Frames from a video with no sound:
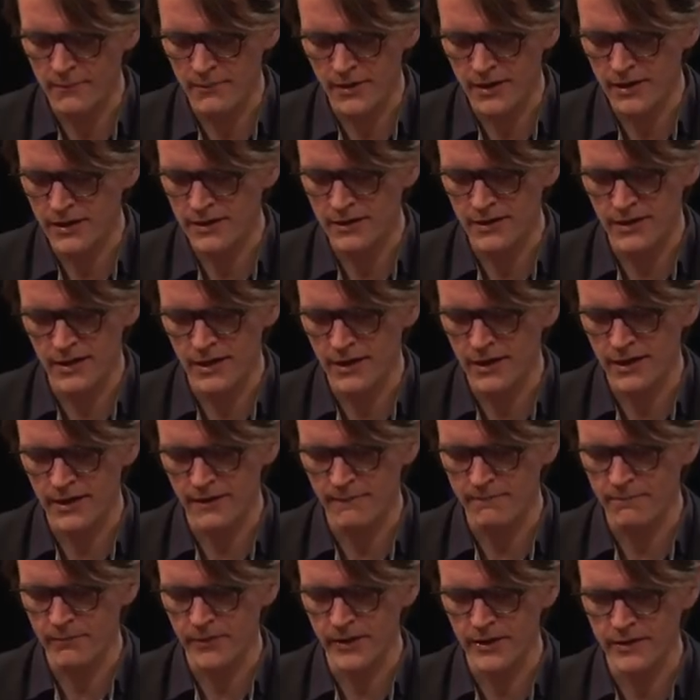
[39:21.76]
I mean,
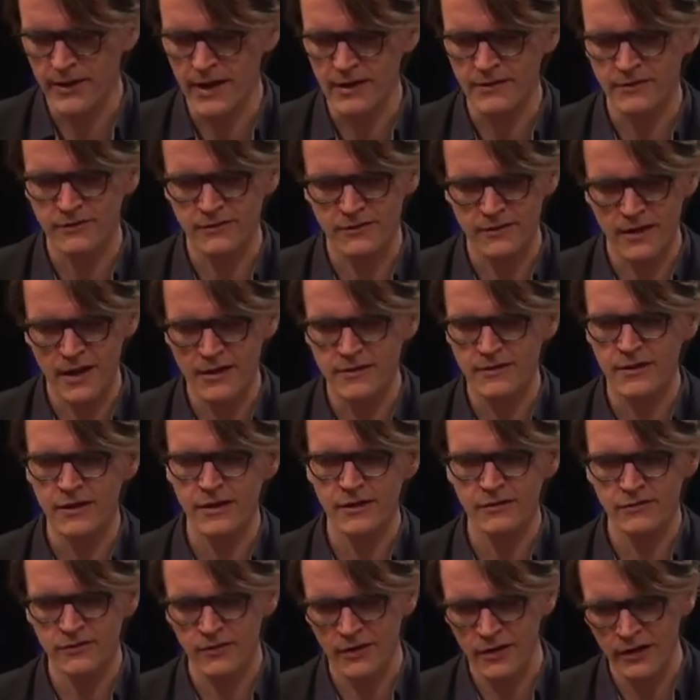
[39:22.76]
um, that that
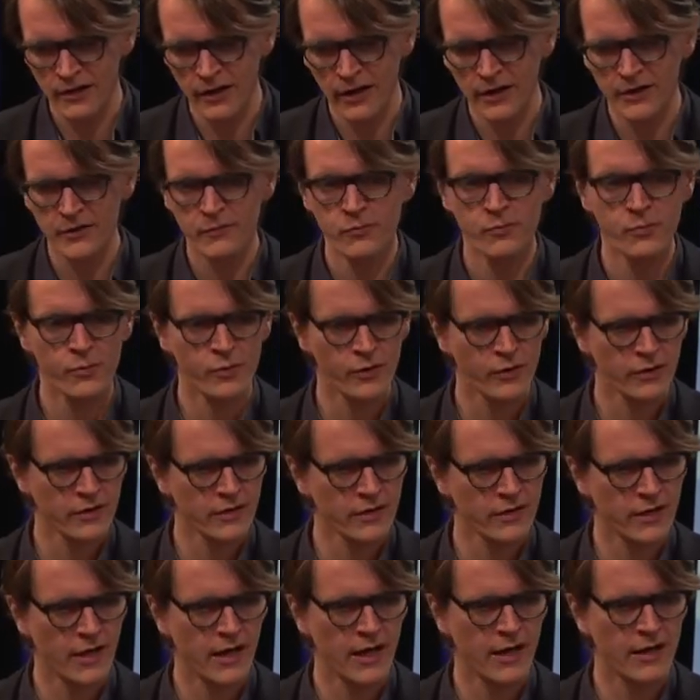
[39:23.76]
is a lot of work,
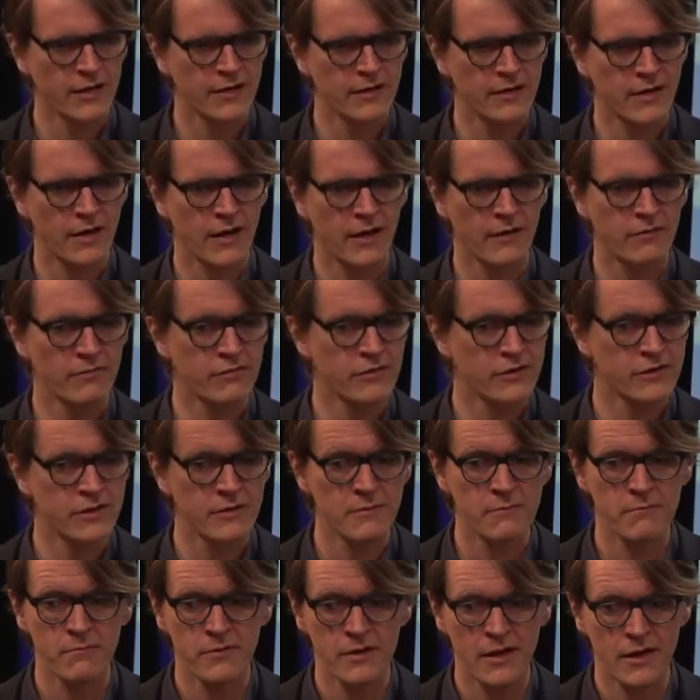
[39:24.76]
and uh, the,
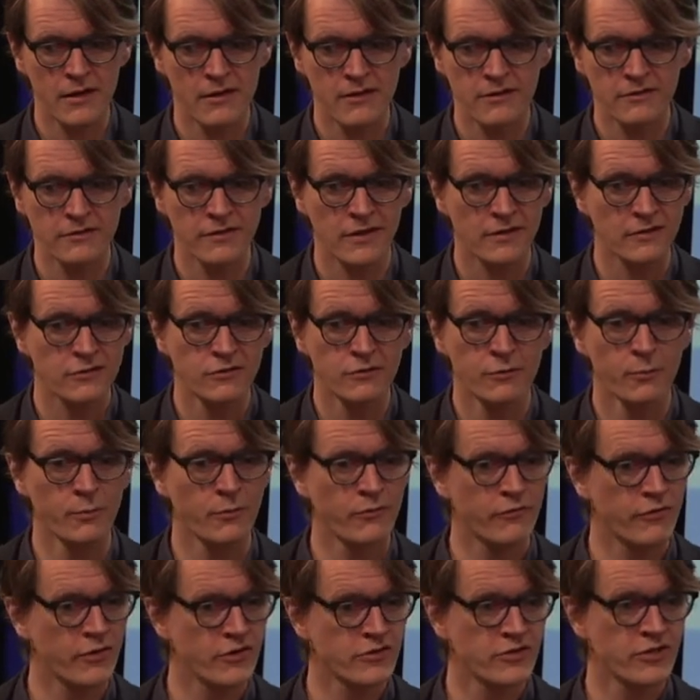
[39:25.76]
it, since
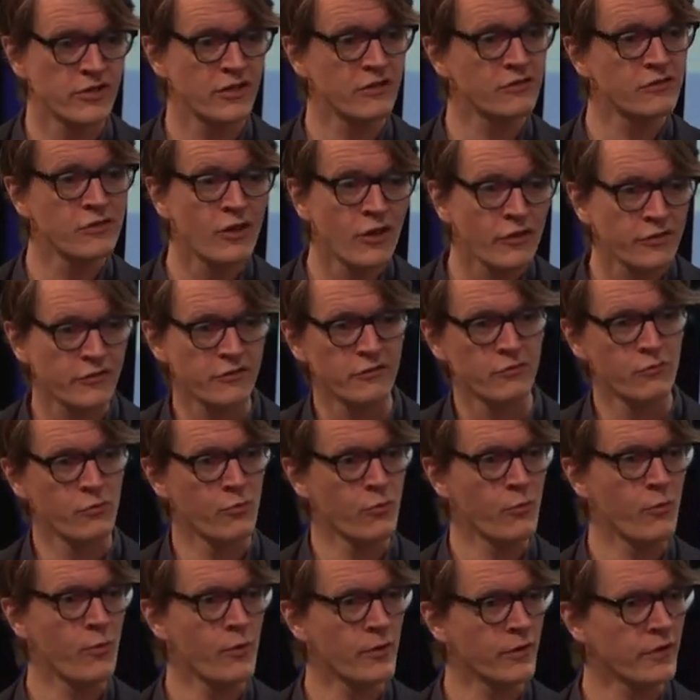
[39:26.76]
supervision is not
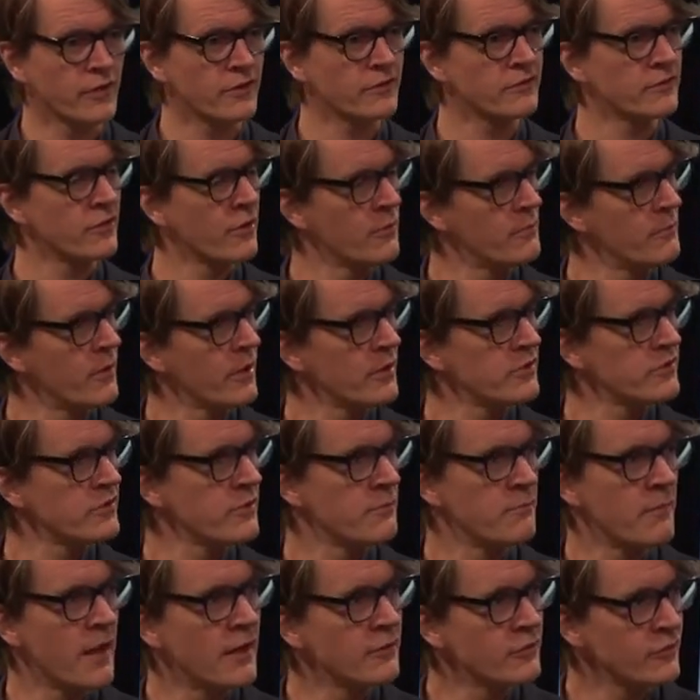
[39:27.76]
rewarded so much,
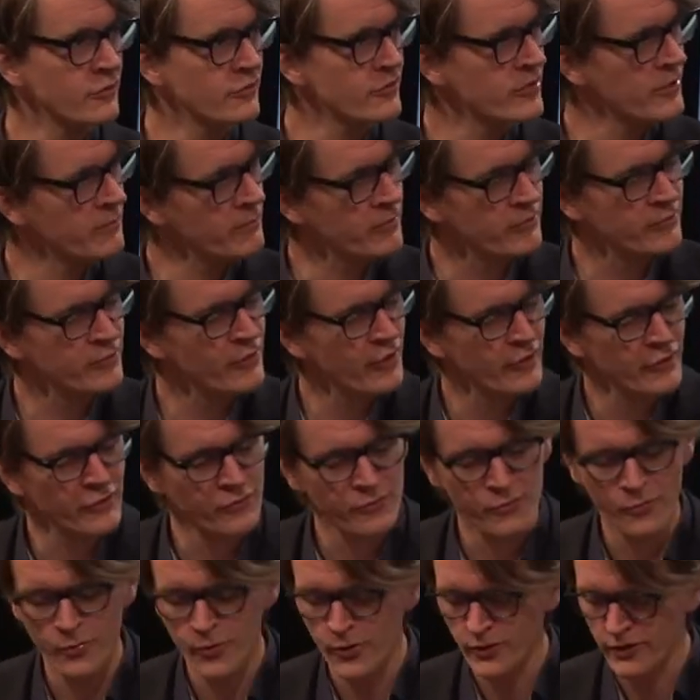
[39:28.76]
and mentorship is not
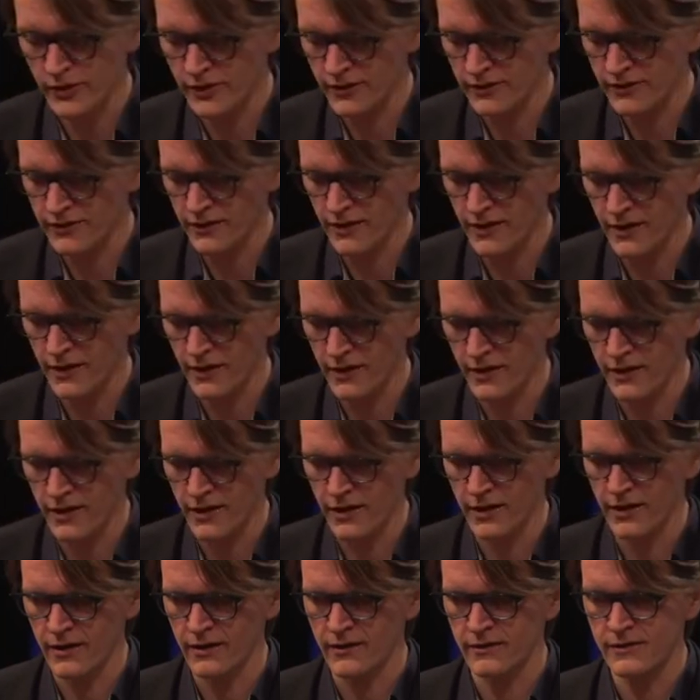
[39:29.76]
rewarded uh,
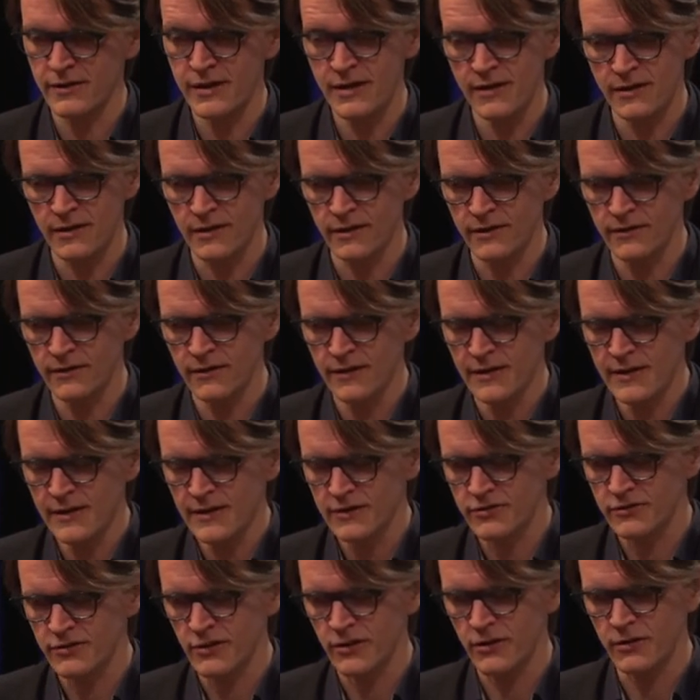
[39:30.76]
uh, neither.
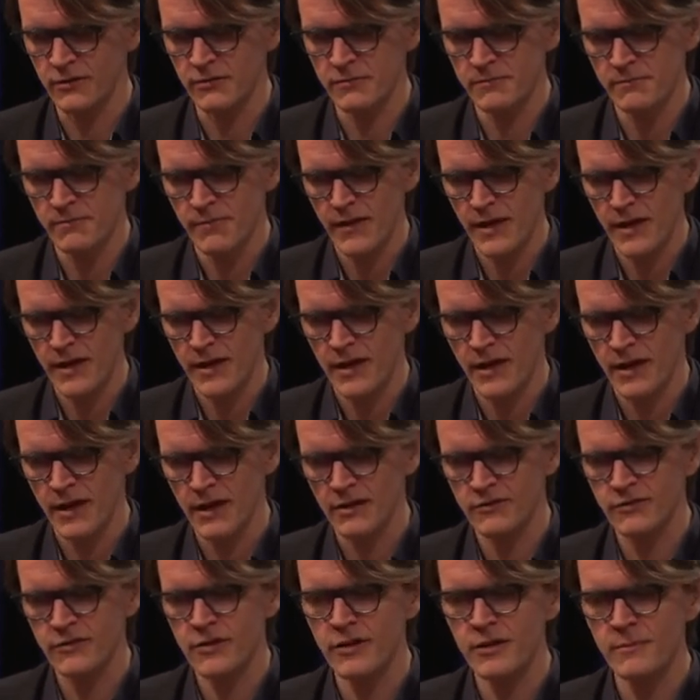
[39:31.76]
So
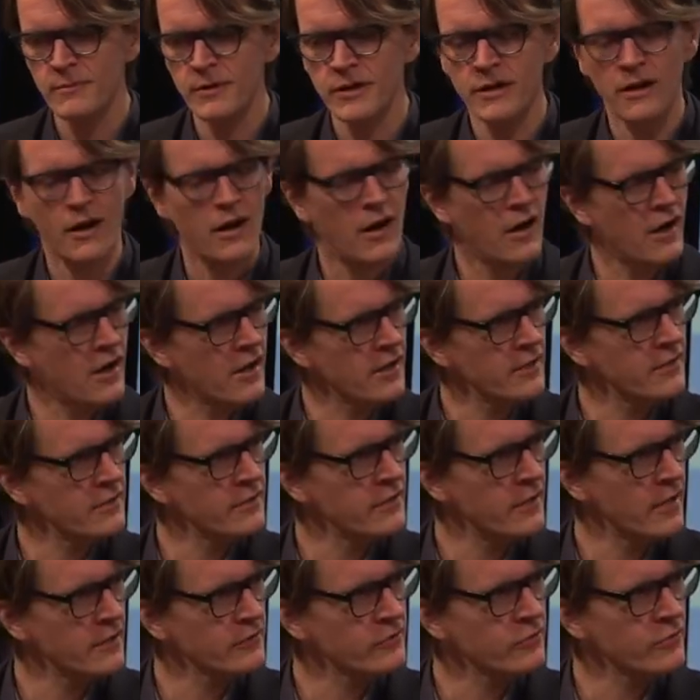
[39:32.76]
it's going to be a hard
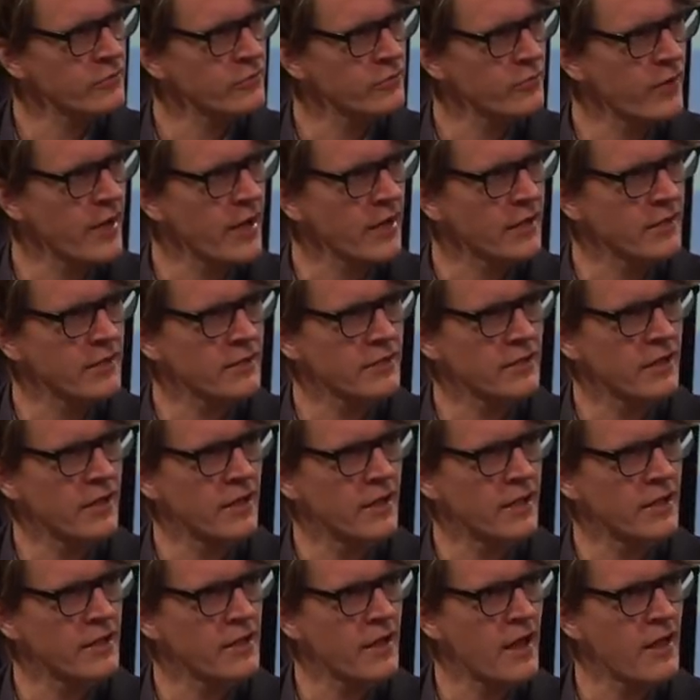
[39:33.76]
nut to crack,
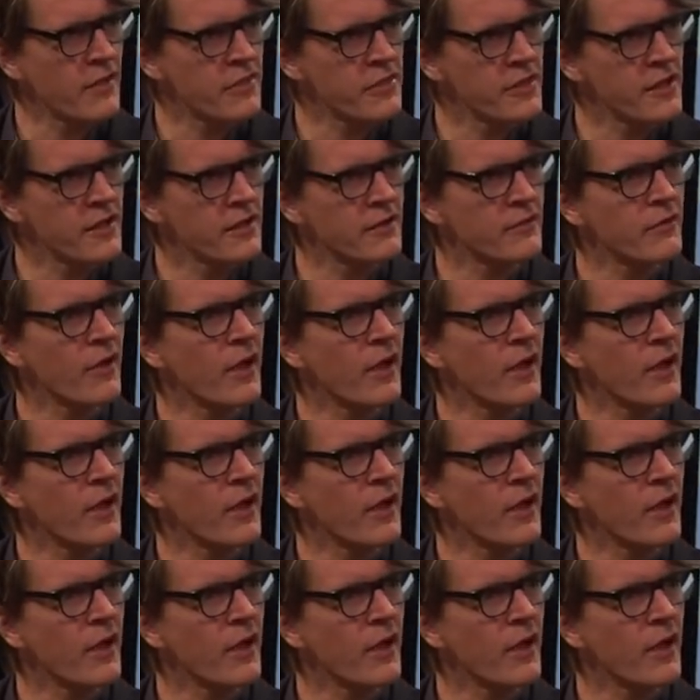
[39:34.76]
uh, I think,